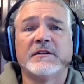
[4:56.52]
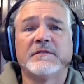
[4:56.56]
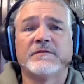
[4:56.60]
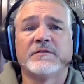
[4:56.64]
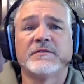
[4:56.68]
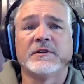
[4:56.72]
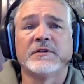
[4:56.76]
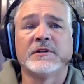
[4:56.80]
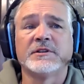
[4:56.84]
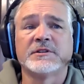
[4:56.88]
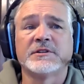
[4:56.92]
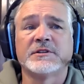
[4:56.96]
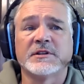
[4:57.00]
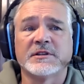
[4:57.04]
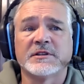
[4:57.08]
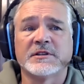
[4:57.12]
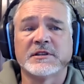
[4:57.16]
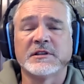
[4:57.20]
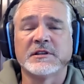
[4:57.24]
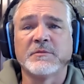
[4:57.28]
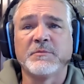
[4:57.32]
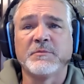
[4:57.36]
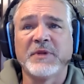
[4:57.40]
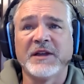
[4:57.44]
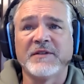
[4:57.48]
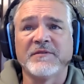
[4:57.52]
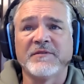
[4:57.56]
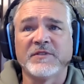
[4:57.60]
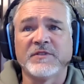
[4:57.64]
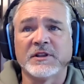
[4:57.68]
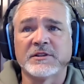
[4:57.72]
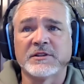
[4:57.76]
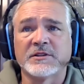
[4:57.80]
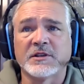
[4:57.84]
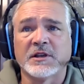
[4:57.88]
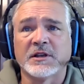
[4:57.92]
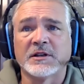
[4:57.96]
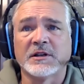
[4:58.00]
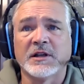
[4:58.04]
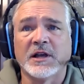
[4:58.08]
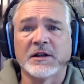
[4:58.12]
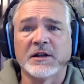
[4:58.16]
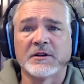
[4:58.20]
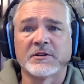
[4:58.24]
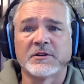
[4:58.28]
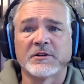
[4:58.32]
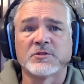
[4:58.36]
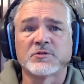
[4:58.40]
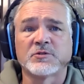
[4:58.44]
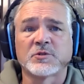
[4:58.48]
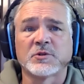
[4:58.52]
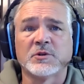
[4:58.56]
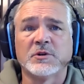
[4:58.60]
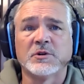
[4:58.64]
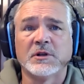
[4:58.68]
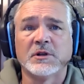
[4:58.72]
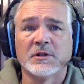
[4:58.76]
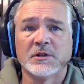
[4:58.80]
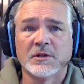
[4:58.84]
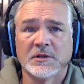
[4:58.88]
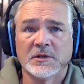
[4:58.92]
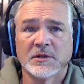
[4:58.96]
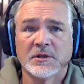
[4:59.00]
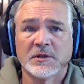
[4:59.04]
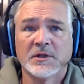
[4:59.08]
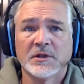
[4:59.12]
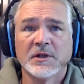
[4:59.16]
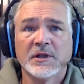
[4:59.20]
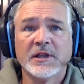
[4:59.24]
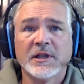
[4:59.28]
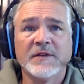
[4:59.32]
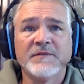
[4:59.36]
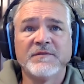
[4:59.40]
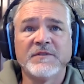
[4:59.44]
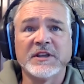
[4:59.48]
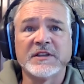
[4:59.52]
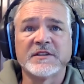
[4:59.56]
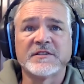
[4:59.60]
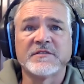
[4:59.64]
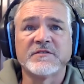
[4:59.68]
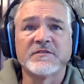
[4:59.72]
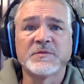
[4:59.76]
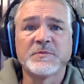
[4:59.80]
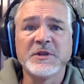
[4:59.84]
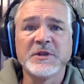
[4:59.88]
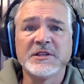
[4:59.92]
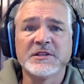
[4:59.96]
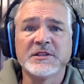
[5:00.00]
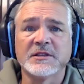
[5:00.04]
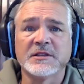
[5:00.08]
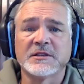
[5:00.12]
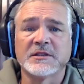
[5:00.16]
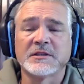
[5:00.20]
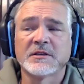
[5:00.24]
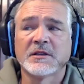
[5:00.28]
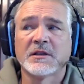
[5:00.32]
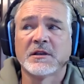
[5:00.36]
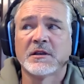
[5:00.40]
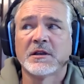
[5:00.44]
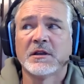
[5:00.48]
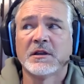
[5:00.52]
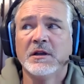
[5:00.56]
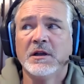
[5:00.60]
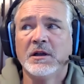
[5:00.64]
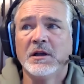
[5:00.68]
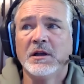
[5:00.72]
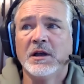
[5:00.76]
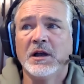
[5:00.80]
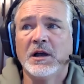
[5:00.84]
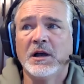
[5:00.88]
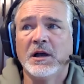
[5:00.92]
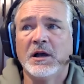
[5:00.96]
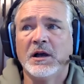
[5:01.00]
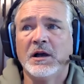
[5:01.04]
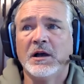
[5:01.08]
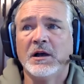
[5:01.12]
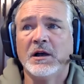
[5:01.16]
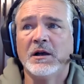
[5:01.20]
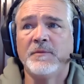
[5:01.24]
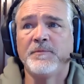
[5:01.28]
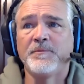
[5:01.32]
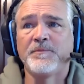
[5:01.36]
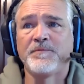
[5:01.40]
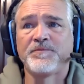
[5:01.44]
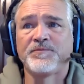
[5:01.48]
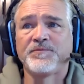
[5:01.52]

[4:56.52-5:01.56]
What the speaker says: for instance, and the pamphlets on how to control invasive species. I